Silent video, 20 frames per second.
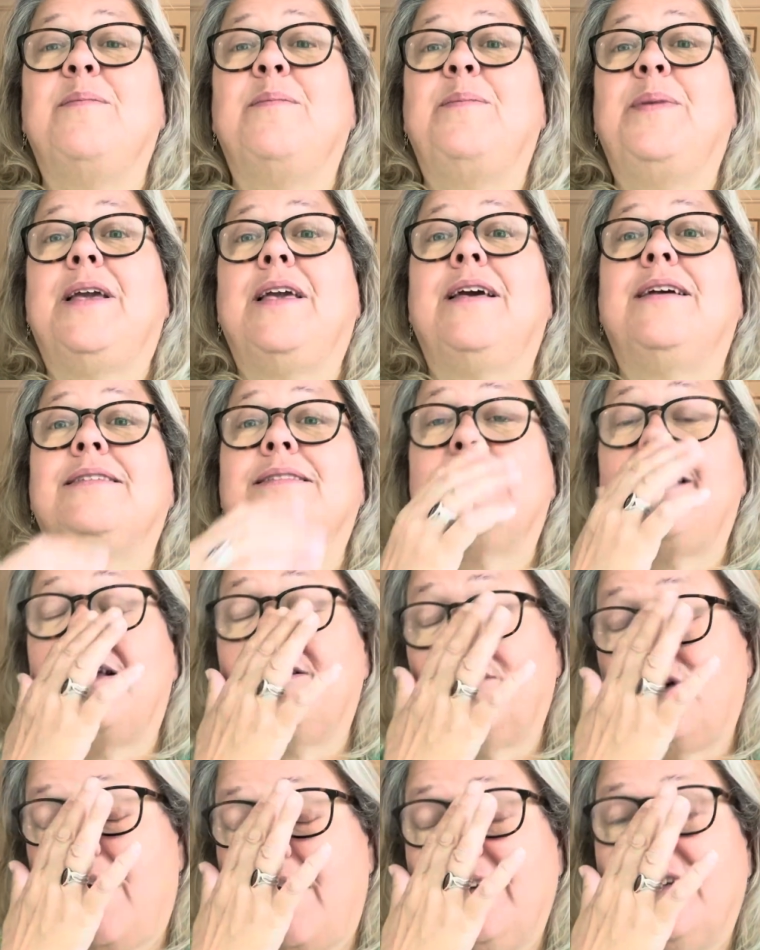because they're
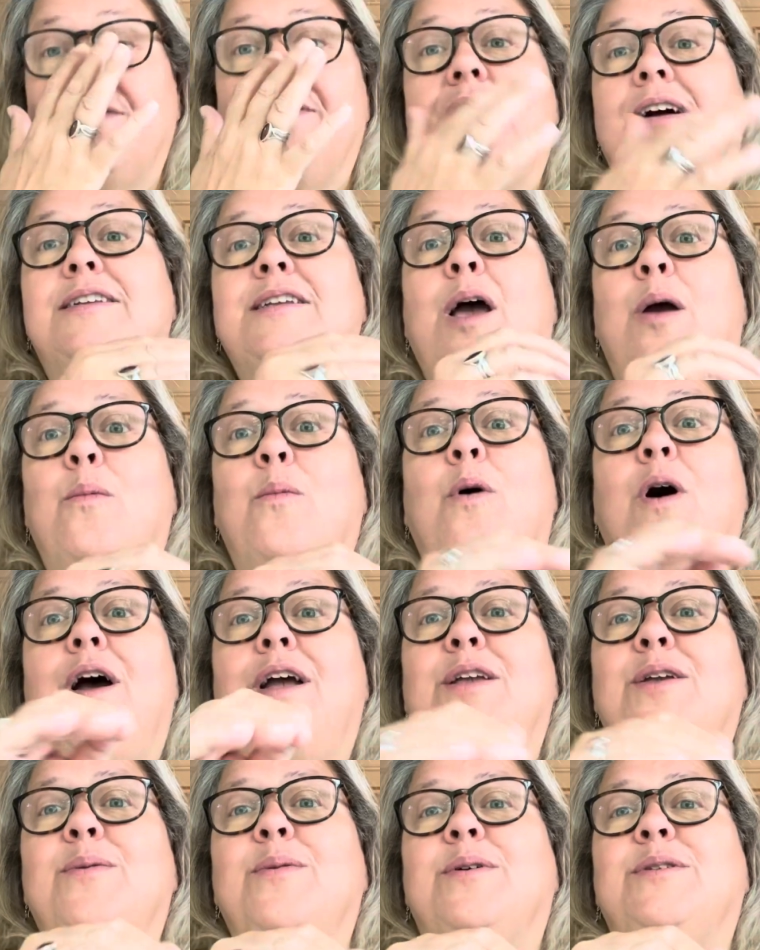trying to find out why
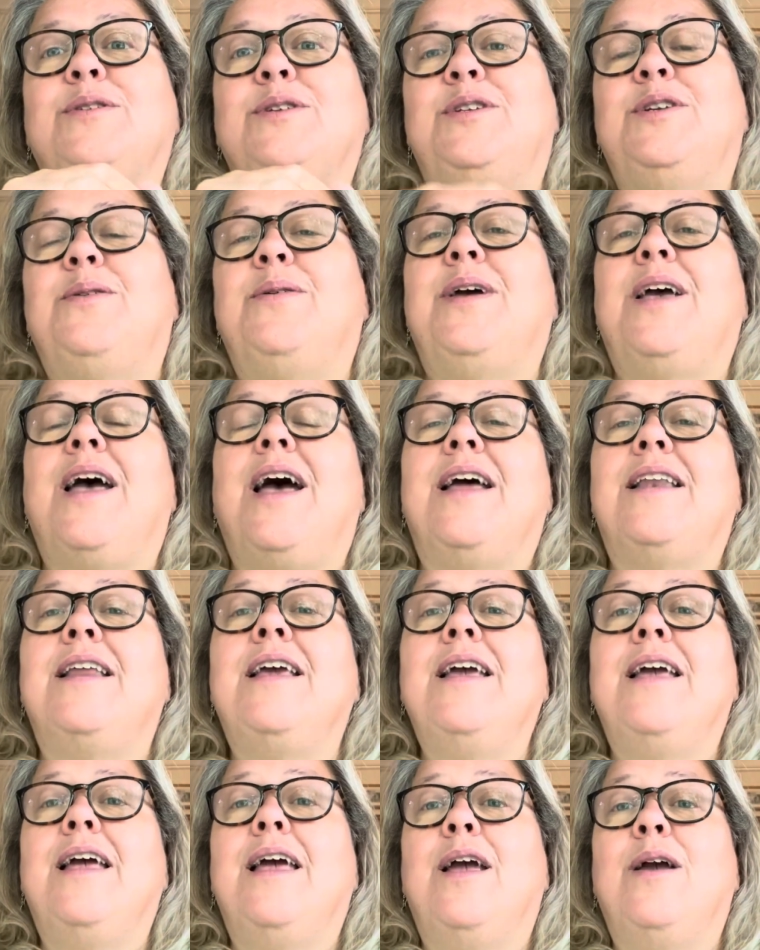you want to do it. And
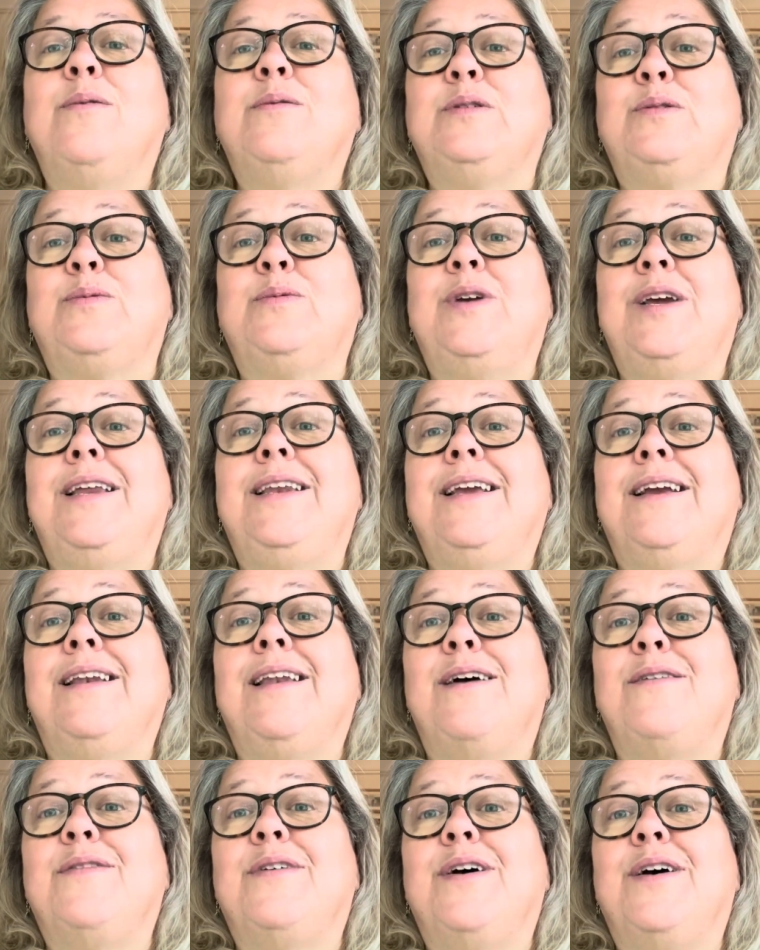it was really
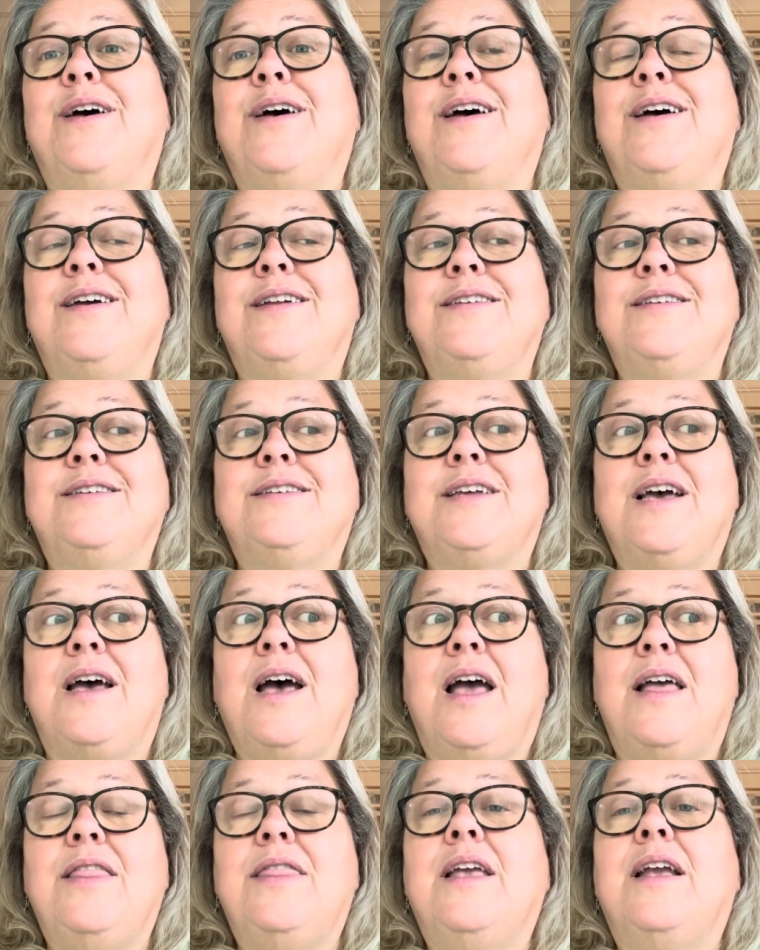clever. And
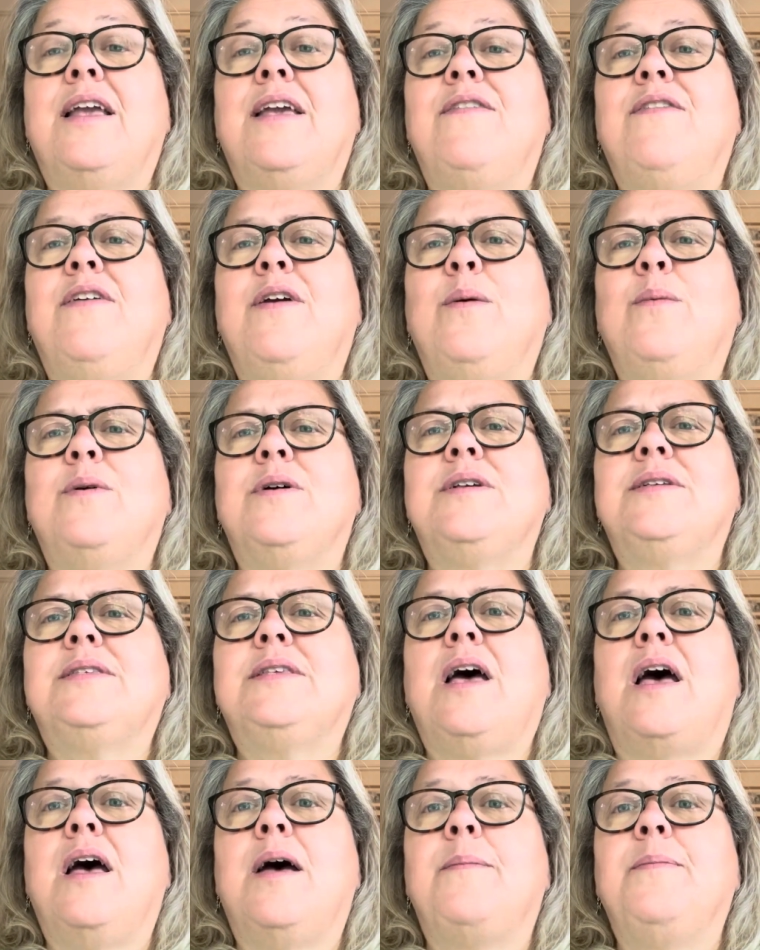I think if it was
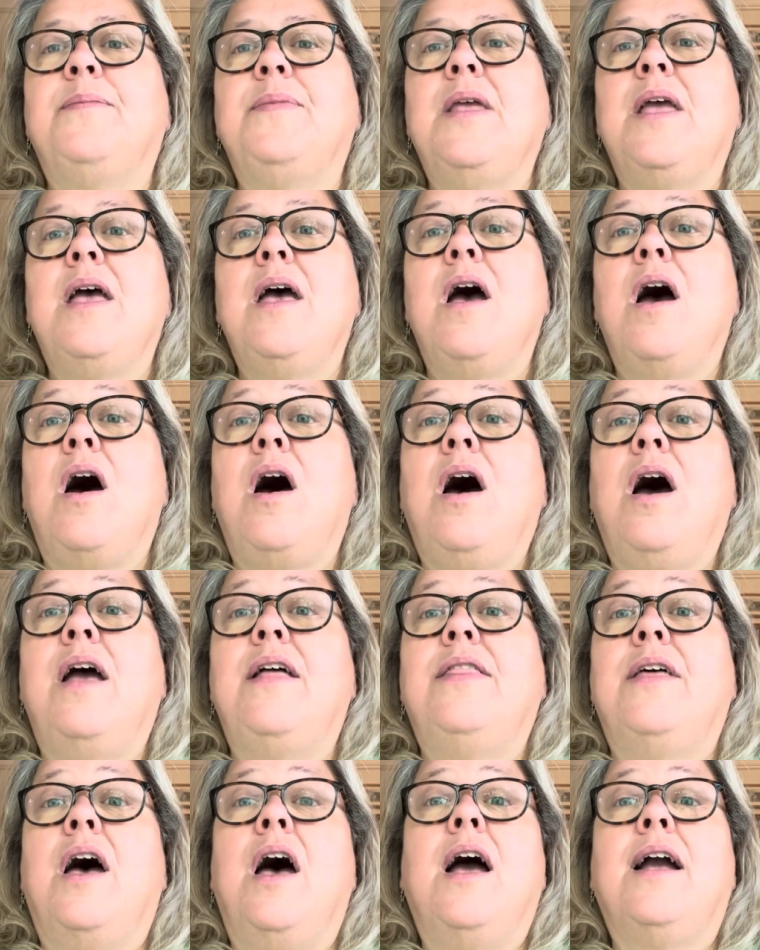
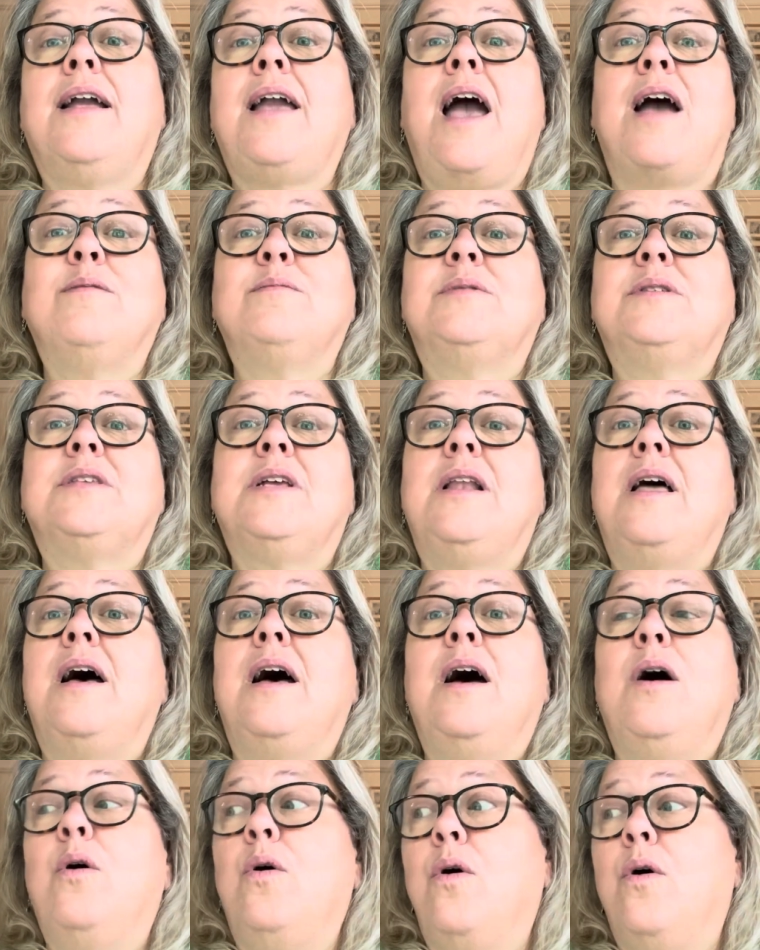either a
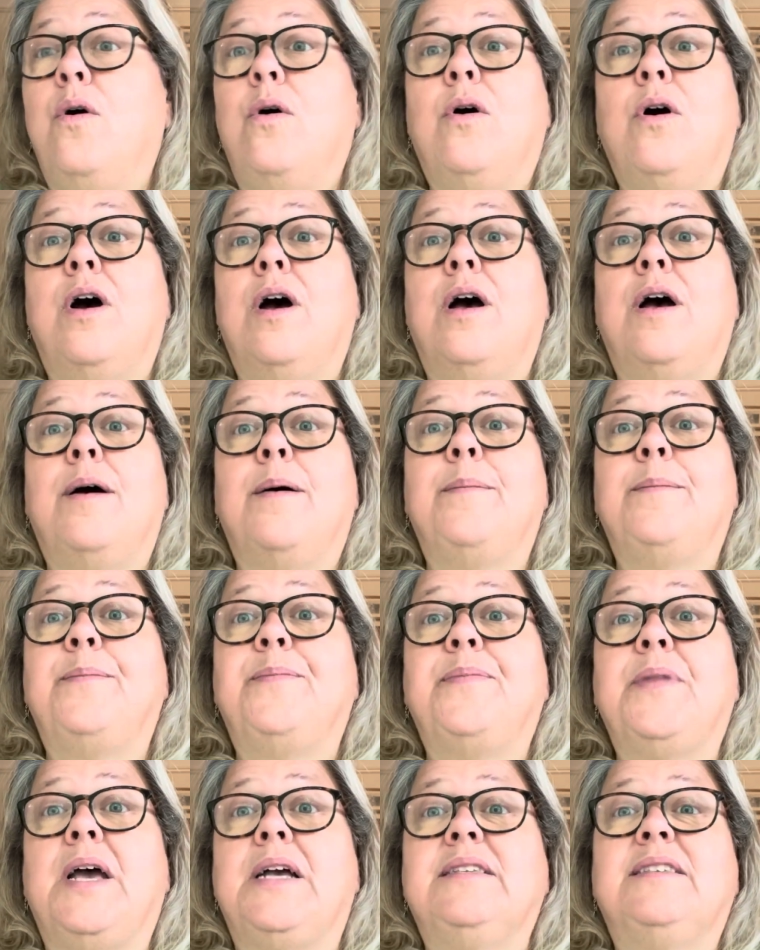counsellor or
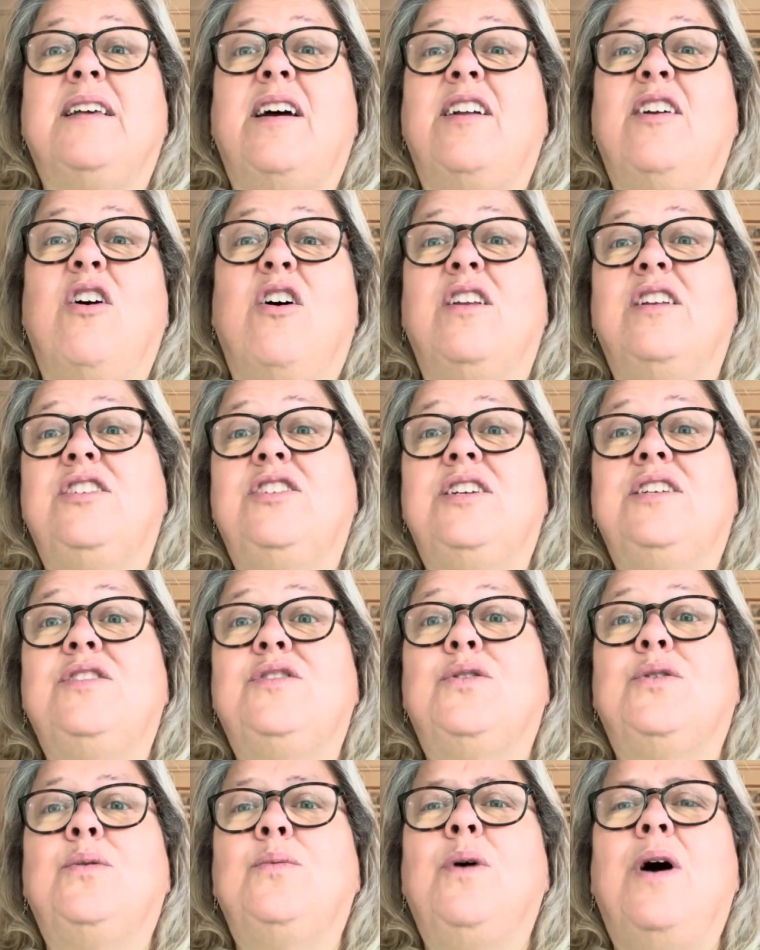a
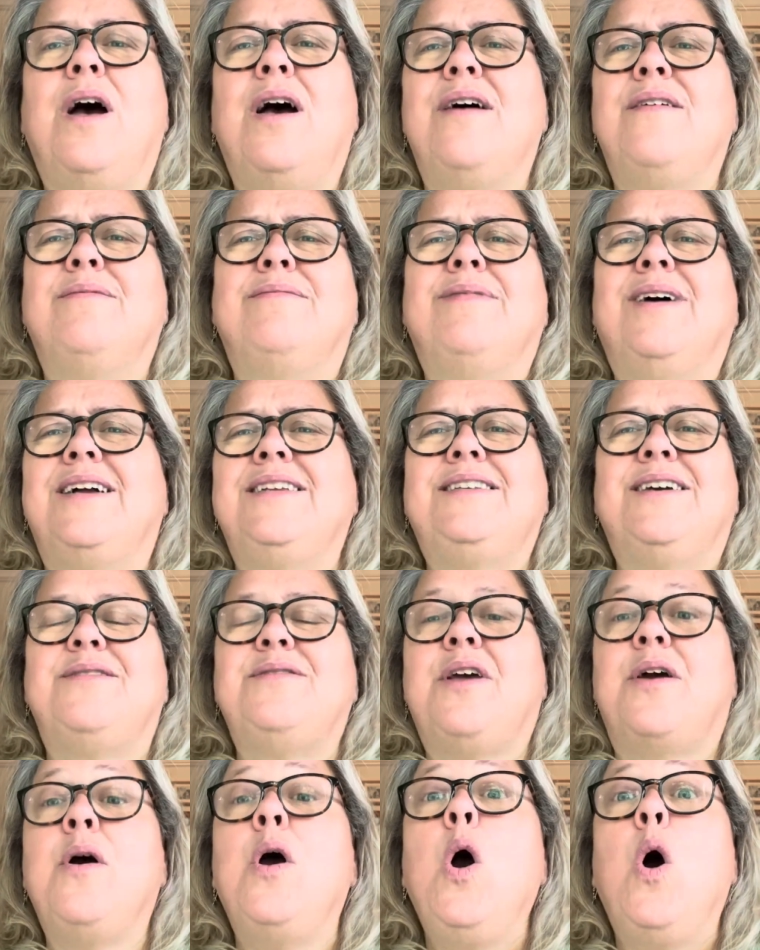psychologist or whatever, I don't
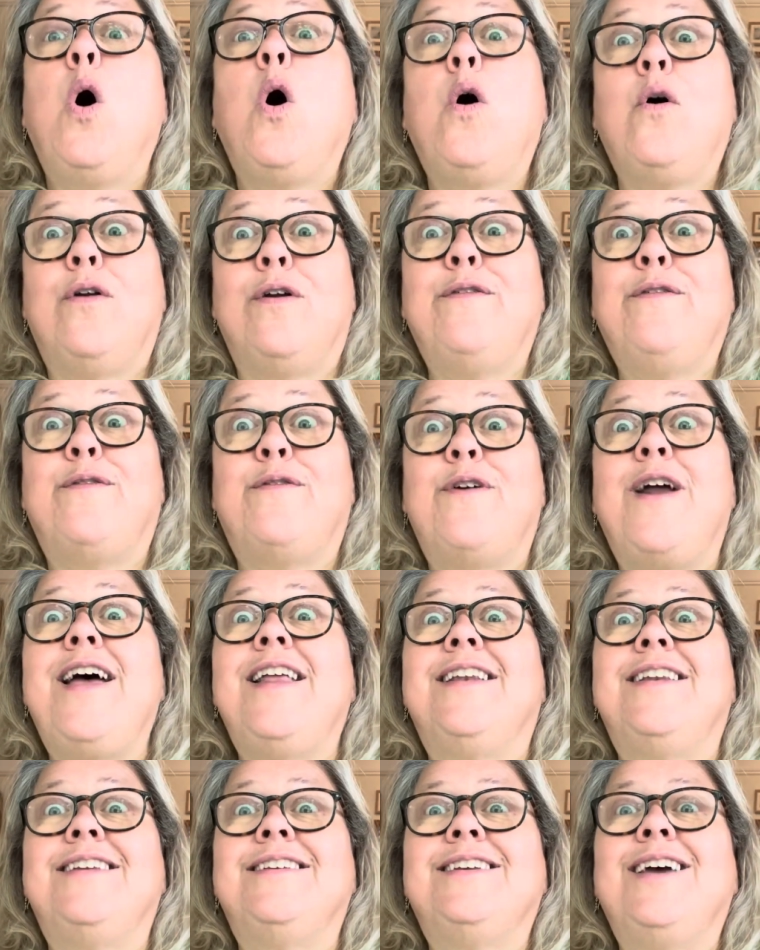know, or a
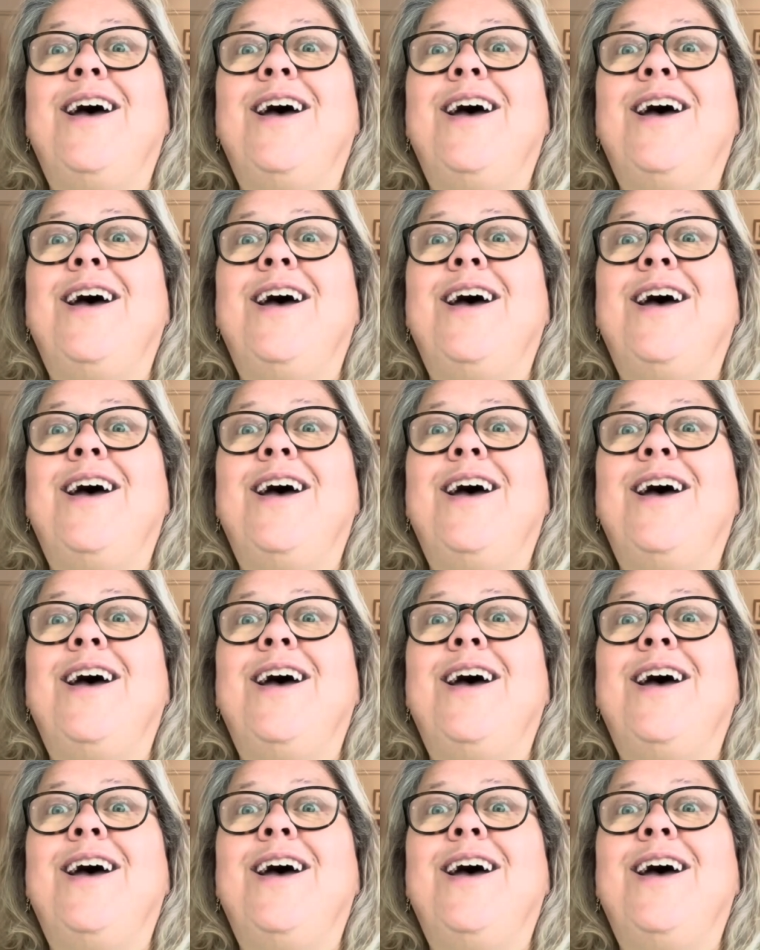friend